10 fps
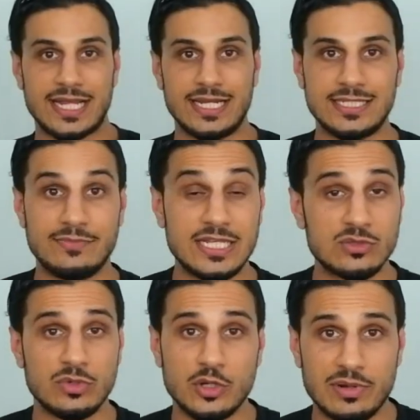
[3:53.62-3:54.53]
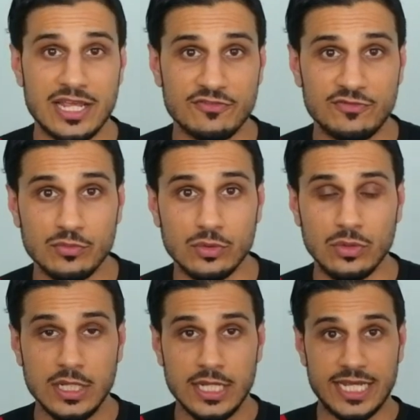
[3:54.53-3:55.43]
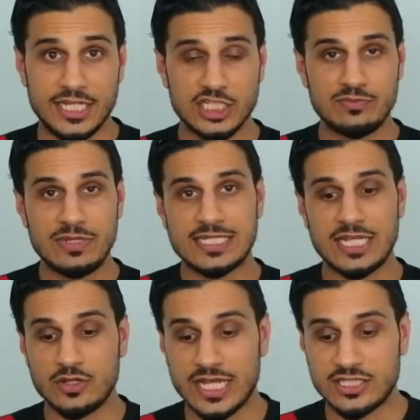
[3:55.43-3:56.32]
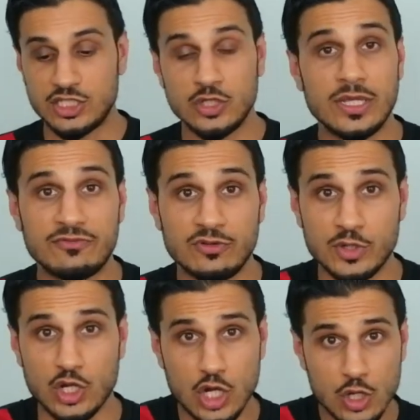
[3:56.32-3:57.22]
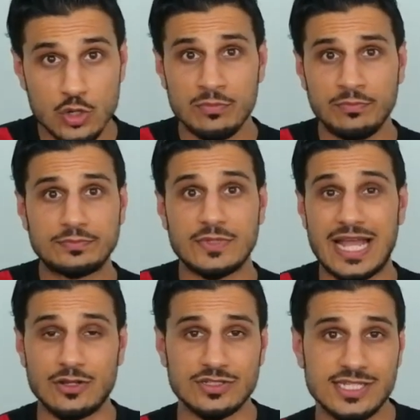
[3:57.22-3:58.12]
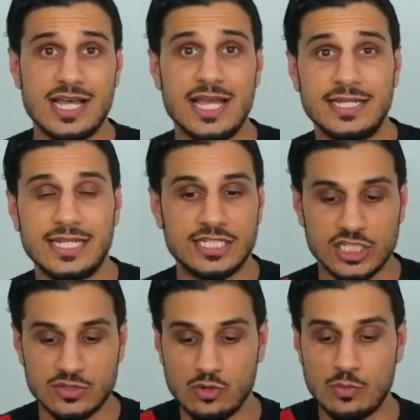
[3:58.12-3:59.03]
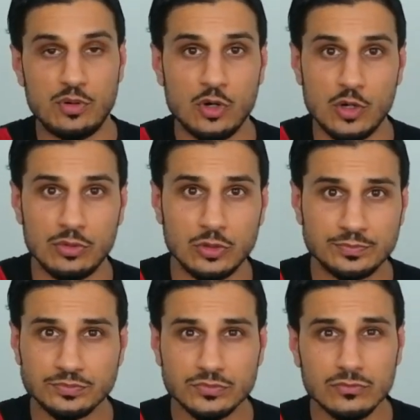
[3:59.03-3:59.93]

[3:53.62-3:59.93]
mechanism is when you're playing football. It just means that you get to do it from your home, outside, it's just more portable,